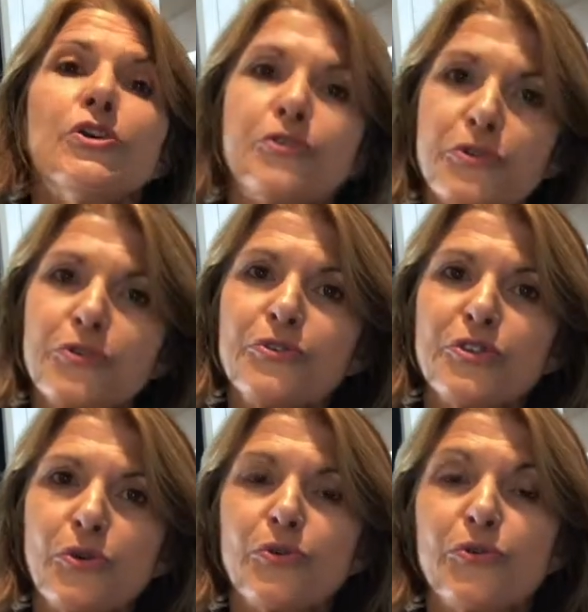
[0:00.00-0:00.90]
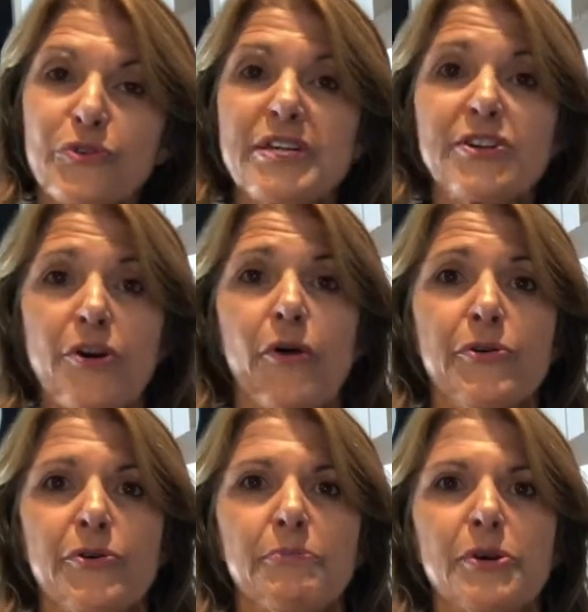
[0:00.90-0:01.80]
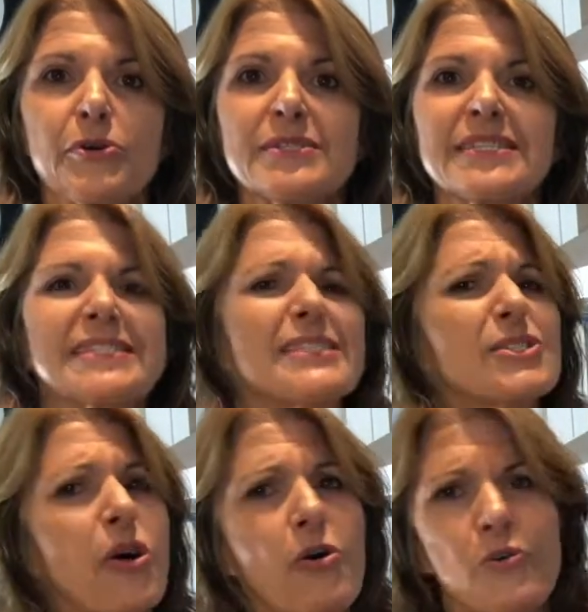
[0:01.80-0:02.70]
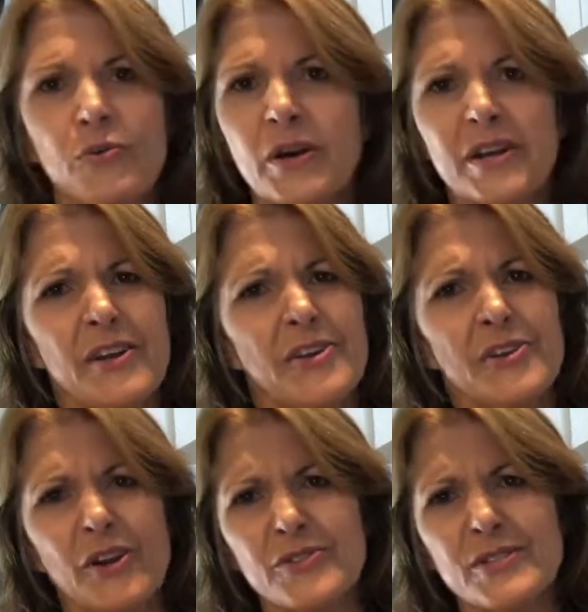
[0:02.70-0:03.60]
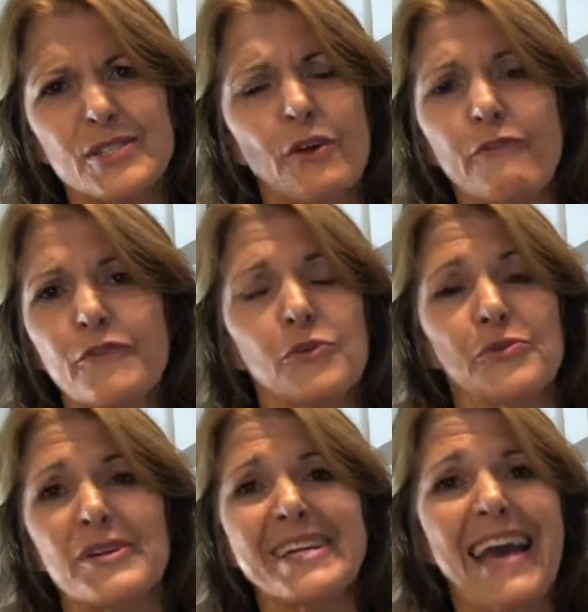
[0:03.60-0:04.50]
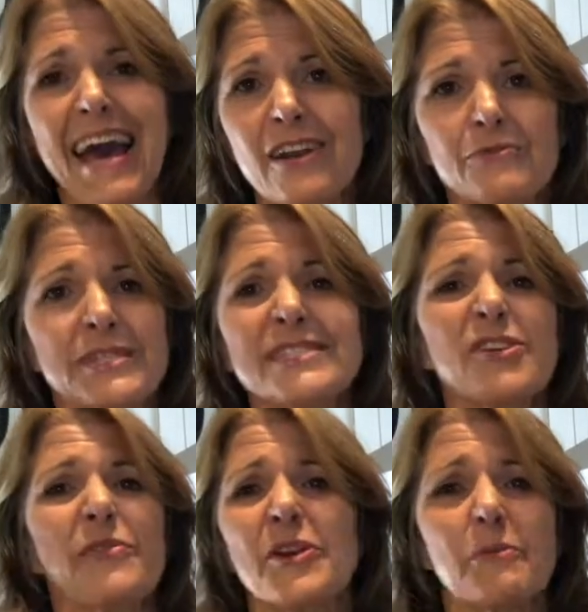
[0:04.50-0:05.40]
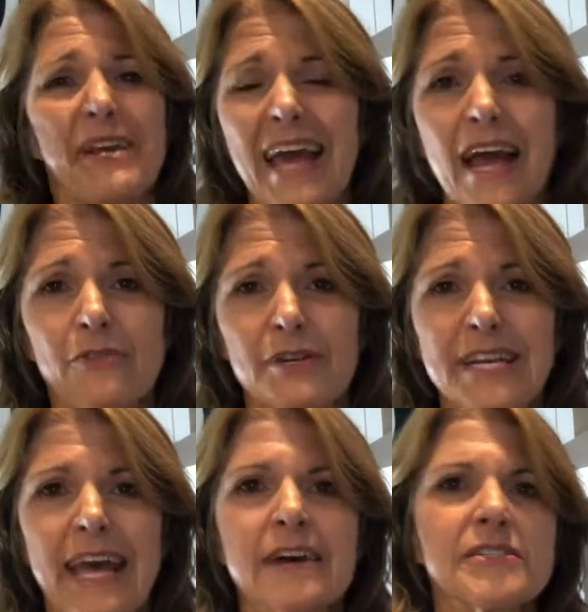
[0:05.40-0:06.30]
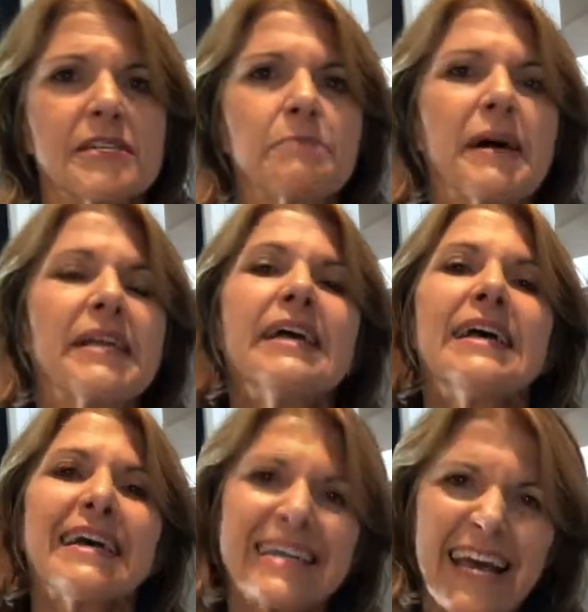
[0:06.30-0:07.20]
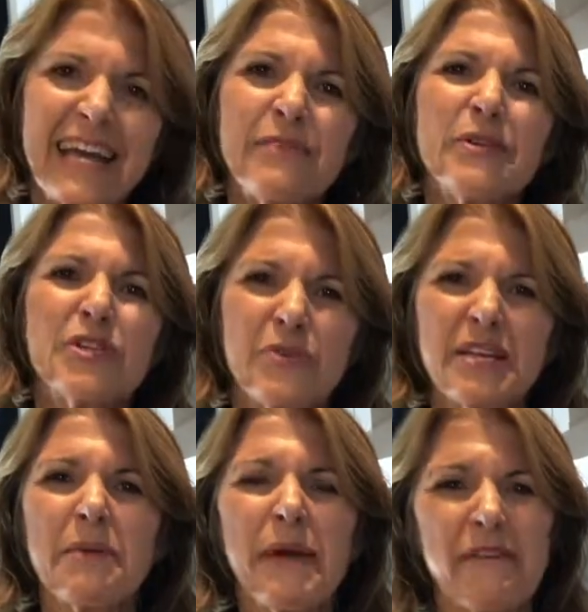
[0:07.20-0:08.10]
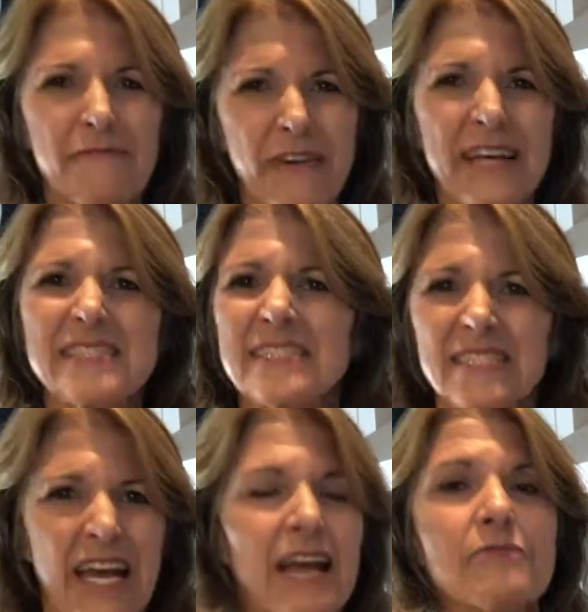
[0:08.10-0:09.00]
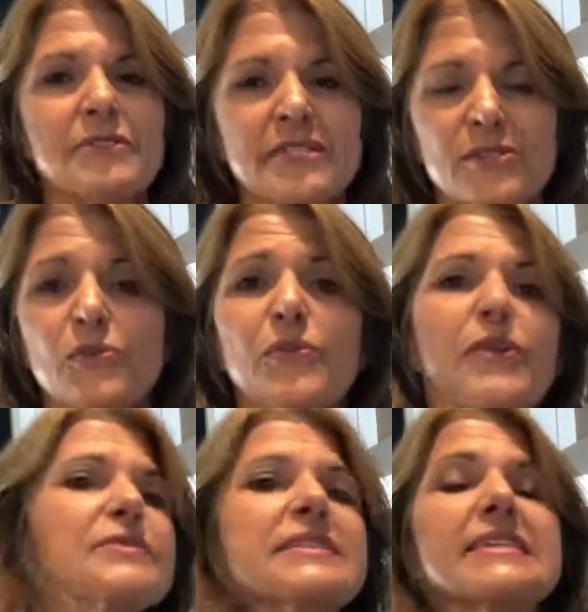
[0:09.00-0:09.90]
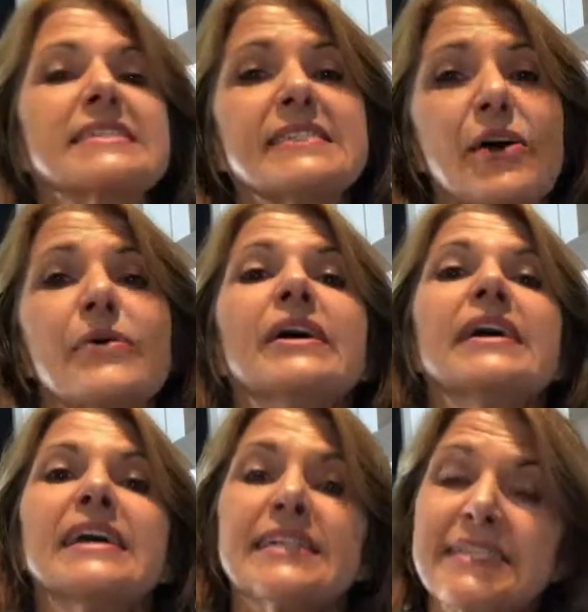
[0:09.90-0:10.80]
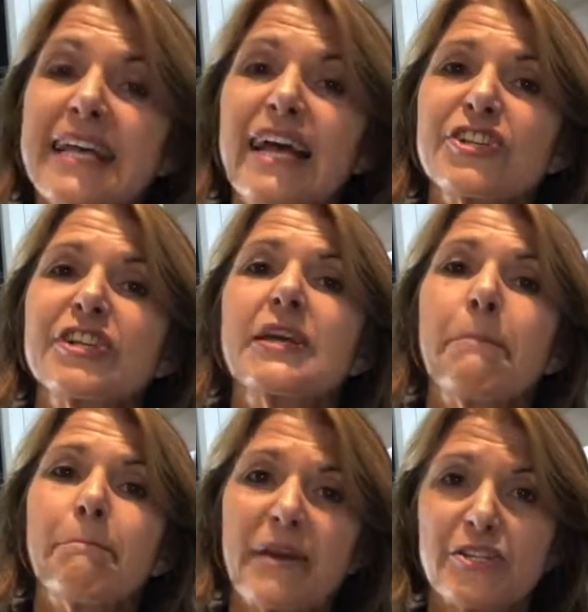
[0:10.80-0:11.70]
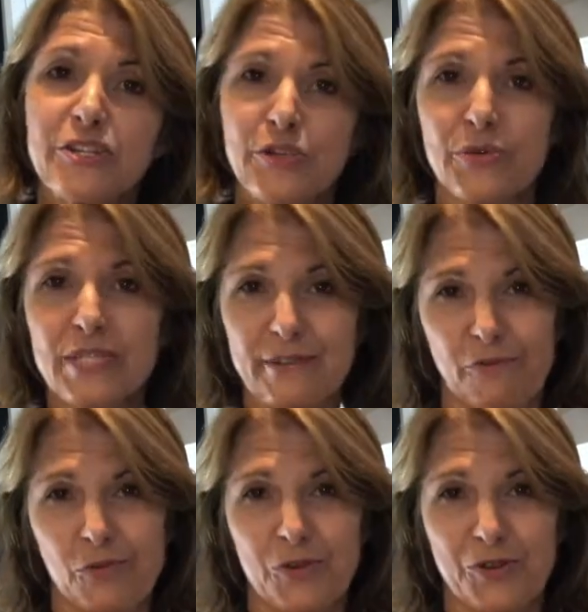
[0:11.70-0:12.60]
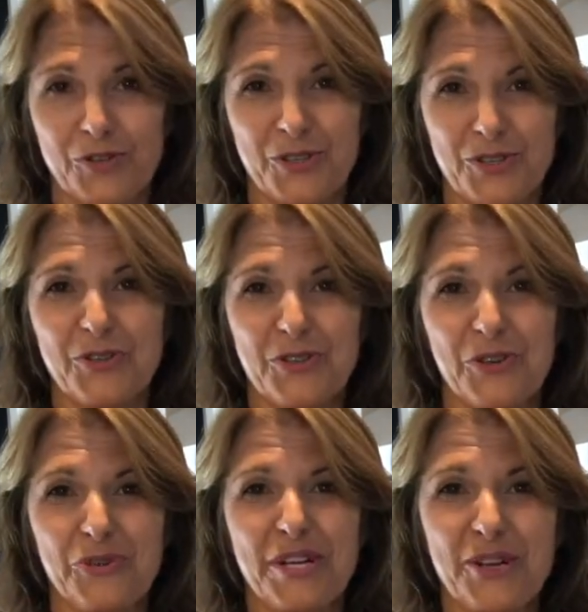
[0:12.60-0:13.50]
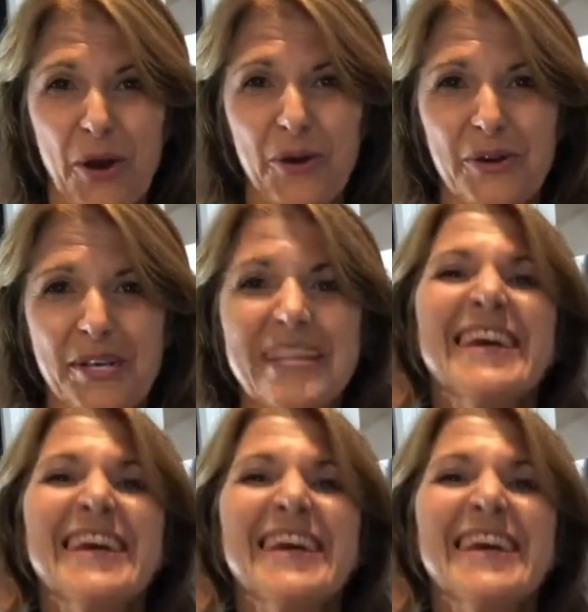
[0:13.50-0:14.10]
Use your Greek yogurt because it's so, so fewer in calories. Not that I'm a calorie counter, but again, we're talking about fats and calories and all those things. So it is actually a better choice for you to use your Greek yogurt.